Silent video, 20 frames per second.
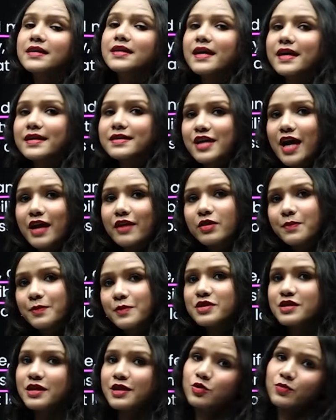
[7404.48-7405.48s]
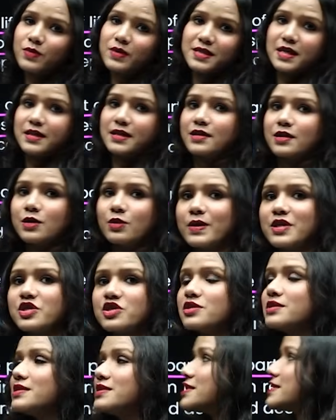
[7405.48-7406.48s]
Shall we proceed towards another
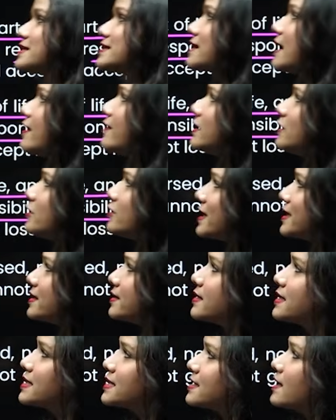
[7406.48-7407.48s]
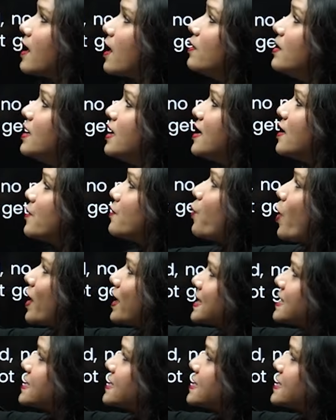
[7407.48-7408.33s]
question? Just have a look at this now. What does